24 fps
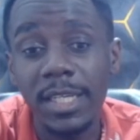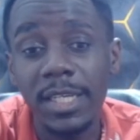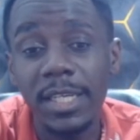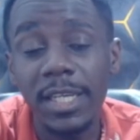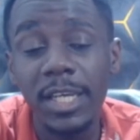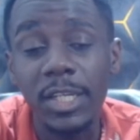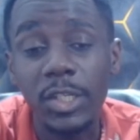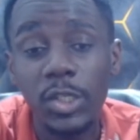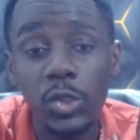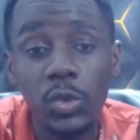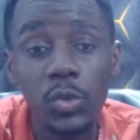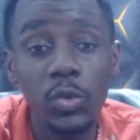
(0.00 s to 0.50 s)

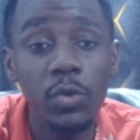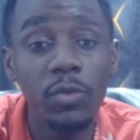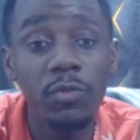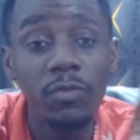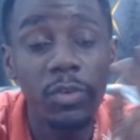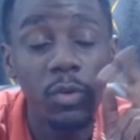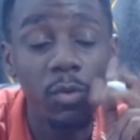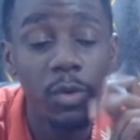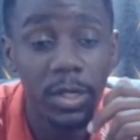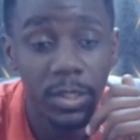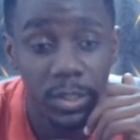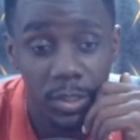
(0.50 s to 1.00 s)
a
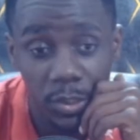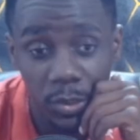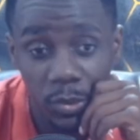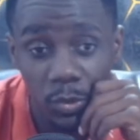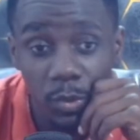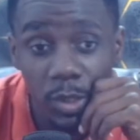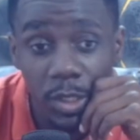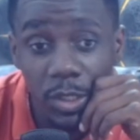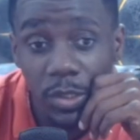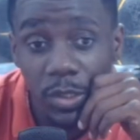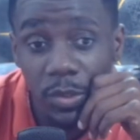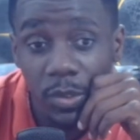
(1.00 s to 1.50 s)
2v1
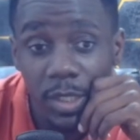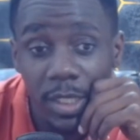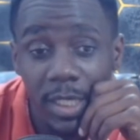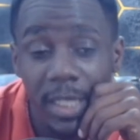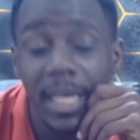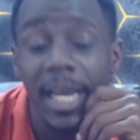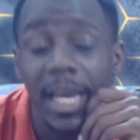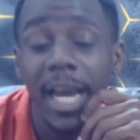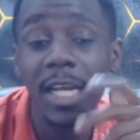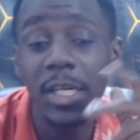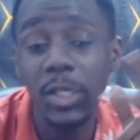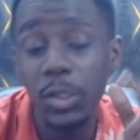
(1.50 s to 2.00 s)
situation.
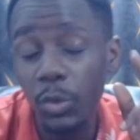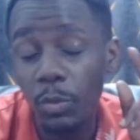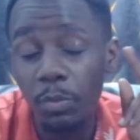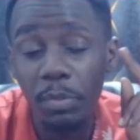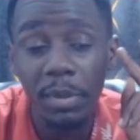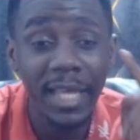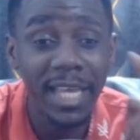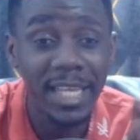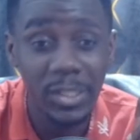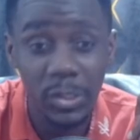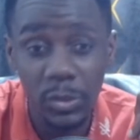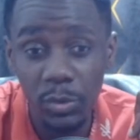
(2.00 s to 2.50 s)
He had two
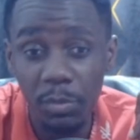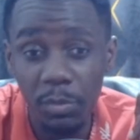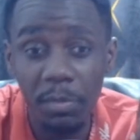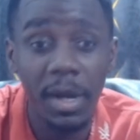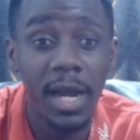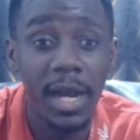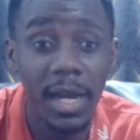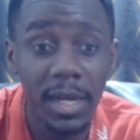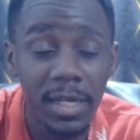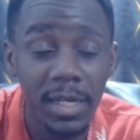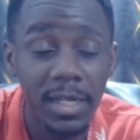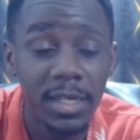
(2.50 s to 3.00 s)
players to
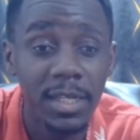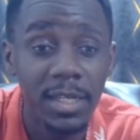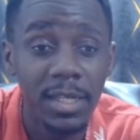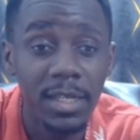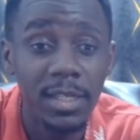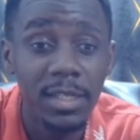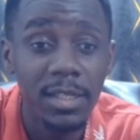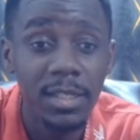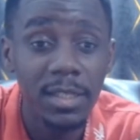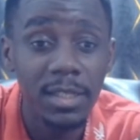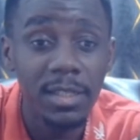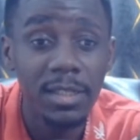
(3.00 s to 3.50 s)
mark,
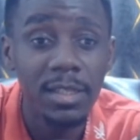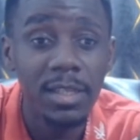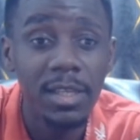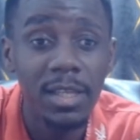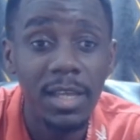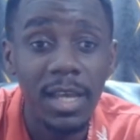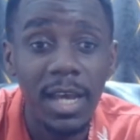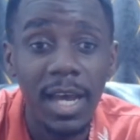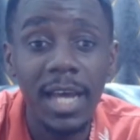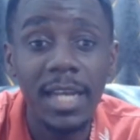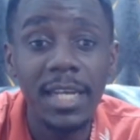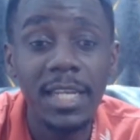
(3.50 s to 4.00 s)

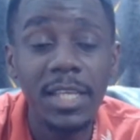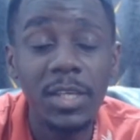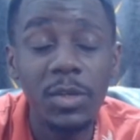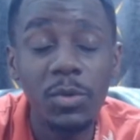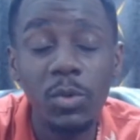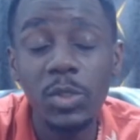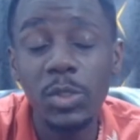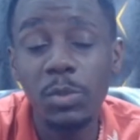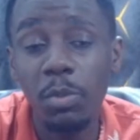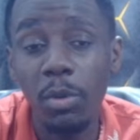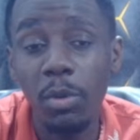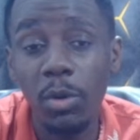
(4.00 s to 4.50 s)
and he
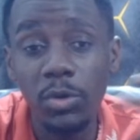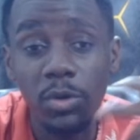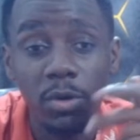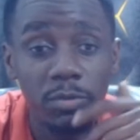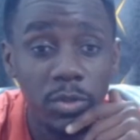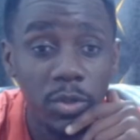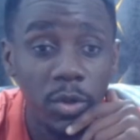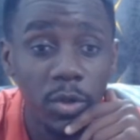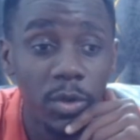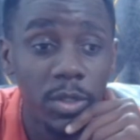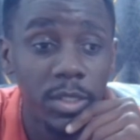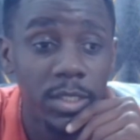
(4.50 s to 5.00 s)
was sport
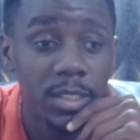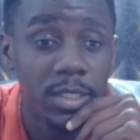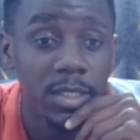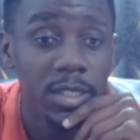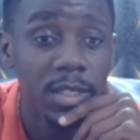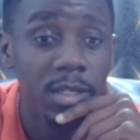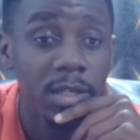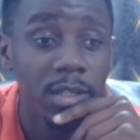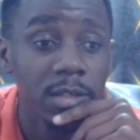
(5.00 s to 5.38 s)
of choice.